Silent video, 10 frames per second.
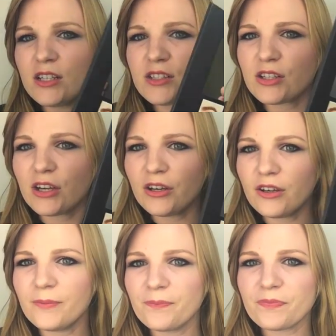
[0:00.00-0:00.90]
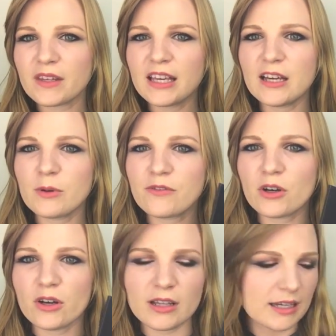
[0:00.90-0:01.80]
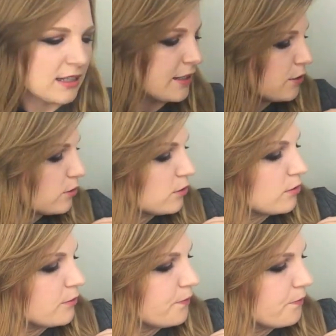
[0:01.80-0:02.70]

So here we've got like a little